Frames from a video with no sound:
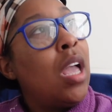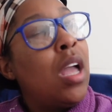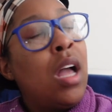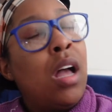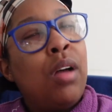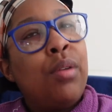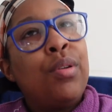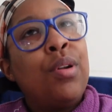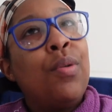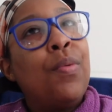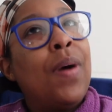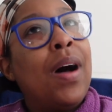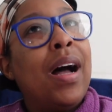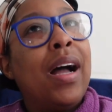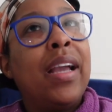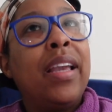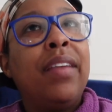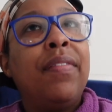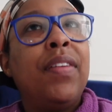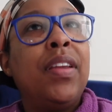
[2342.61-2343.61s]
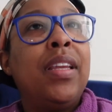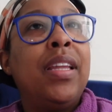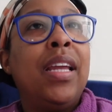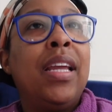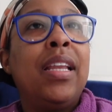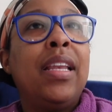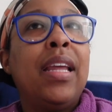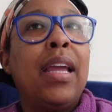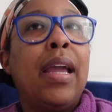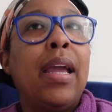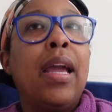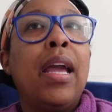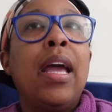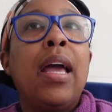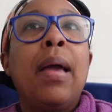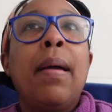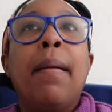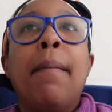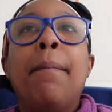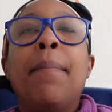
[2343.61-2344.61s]
I don't know why I even did that.
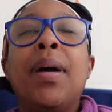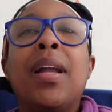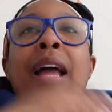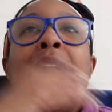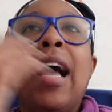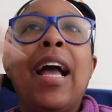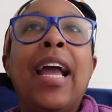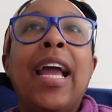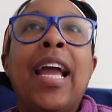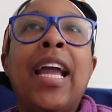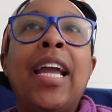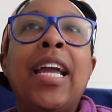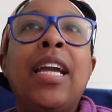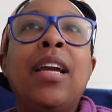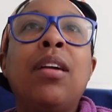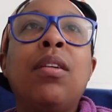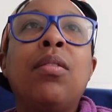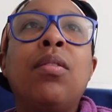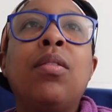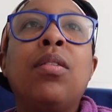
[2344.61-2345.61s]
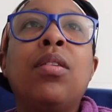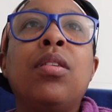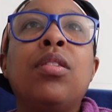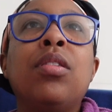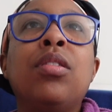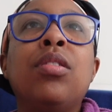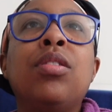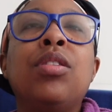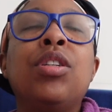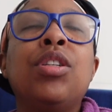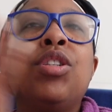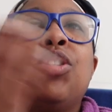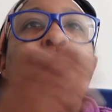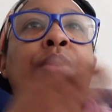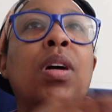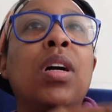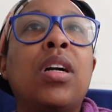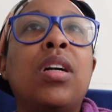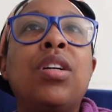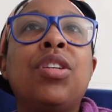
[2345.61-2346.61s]
But I ate,
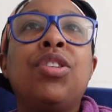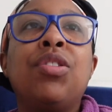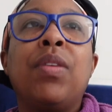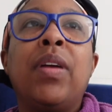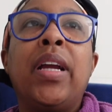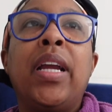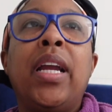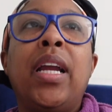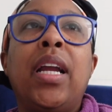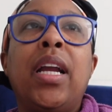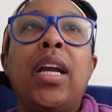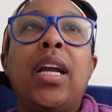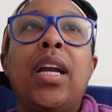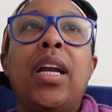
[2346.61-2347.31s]
drunk a drink,